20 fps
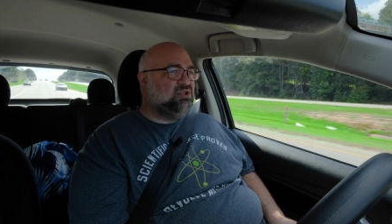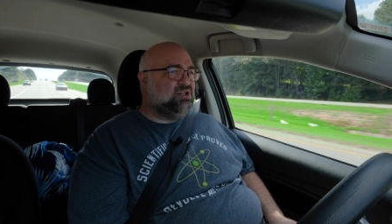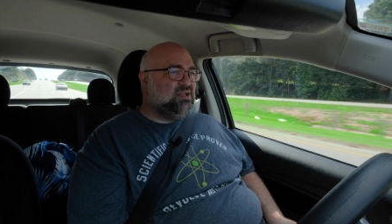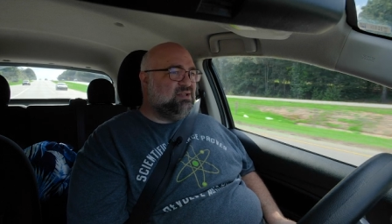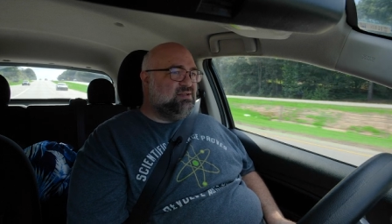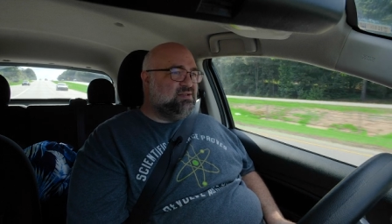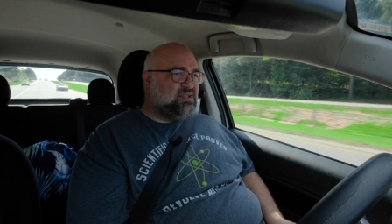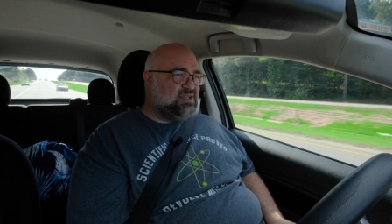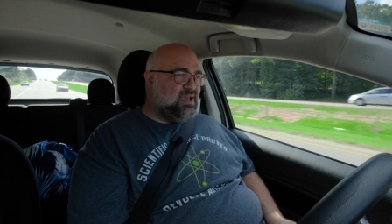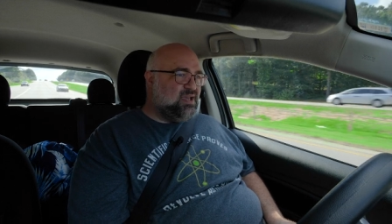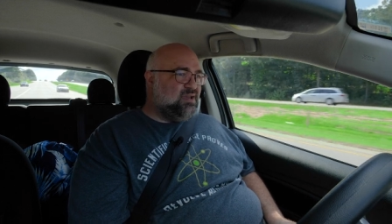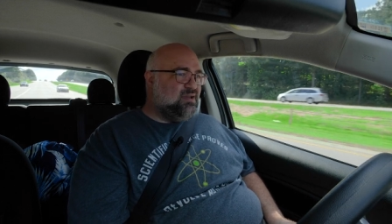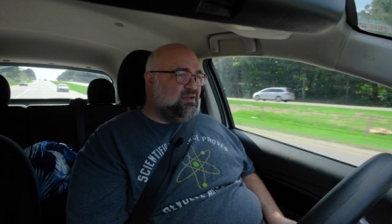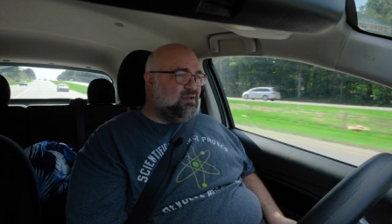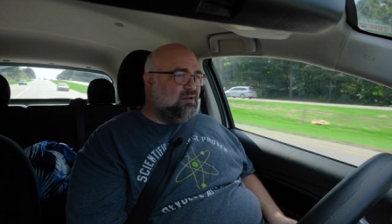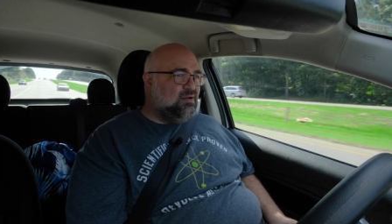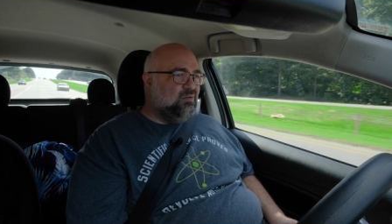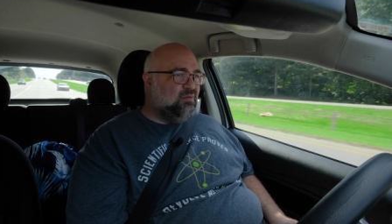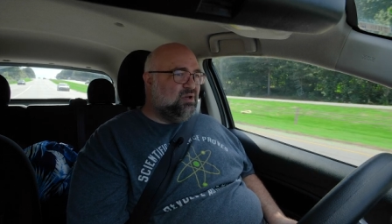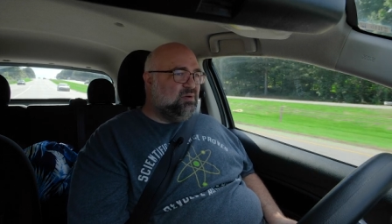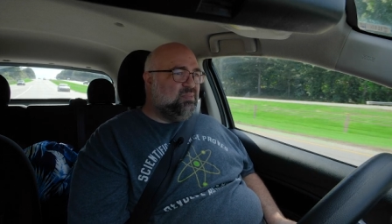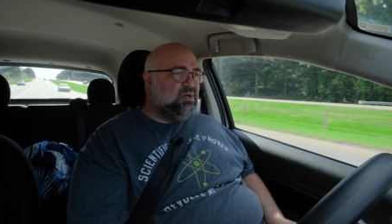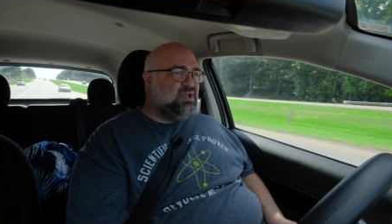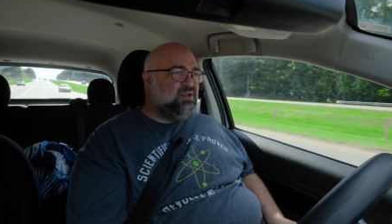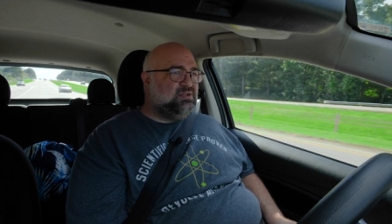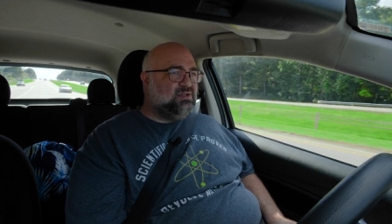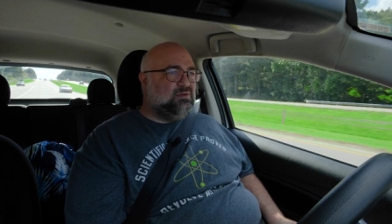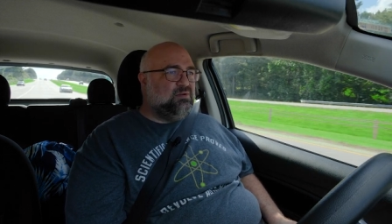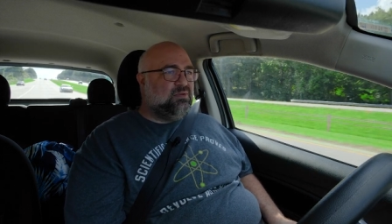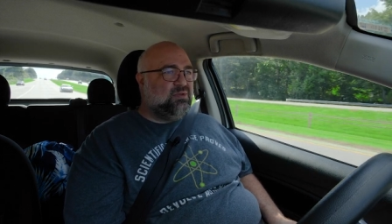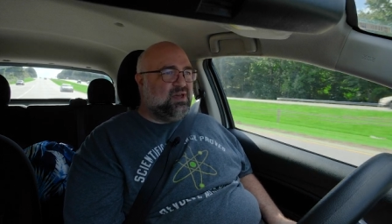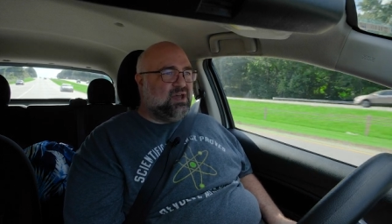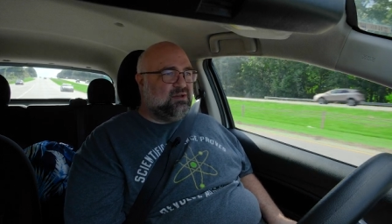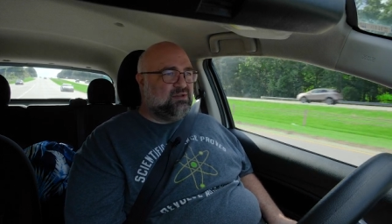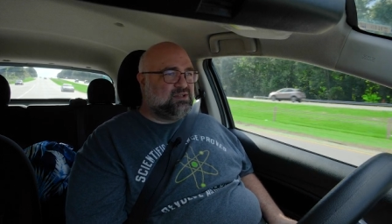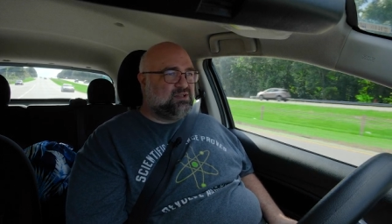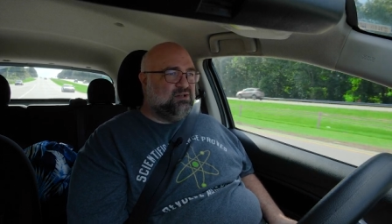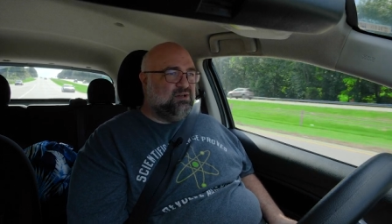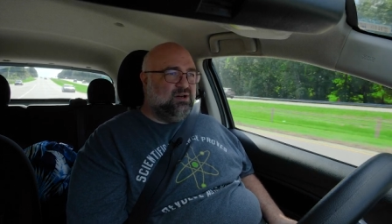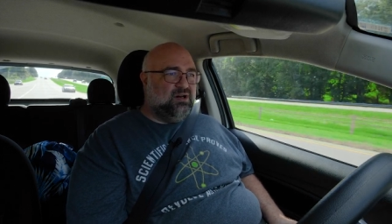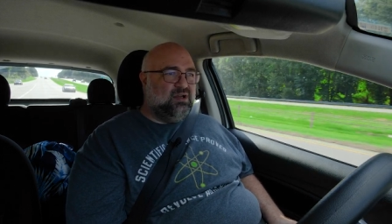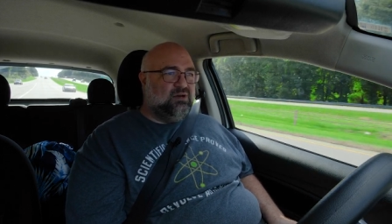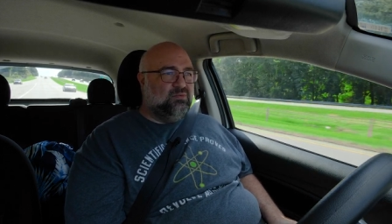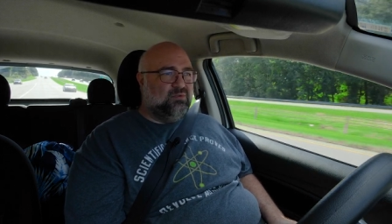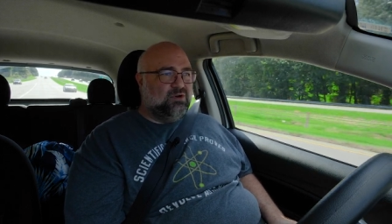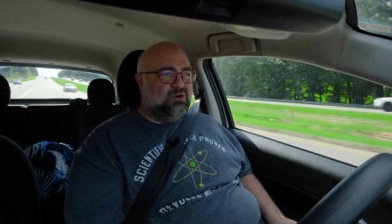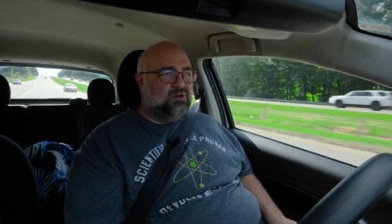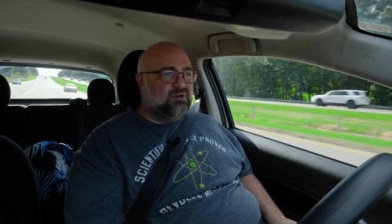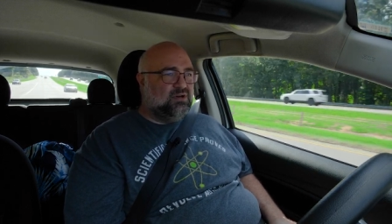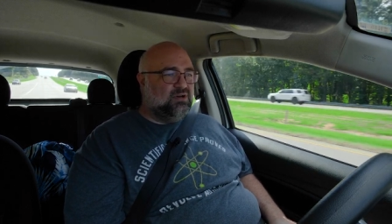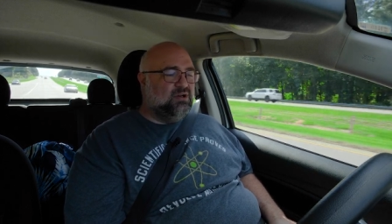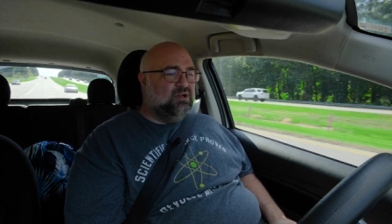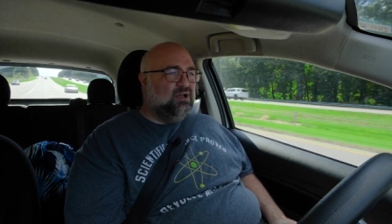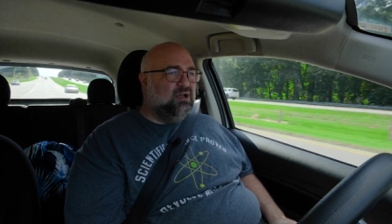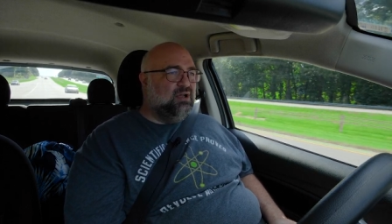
Gen Z would be 2000 onward,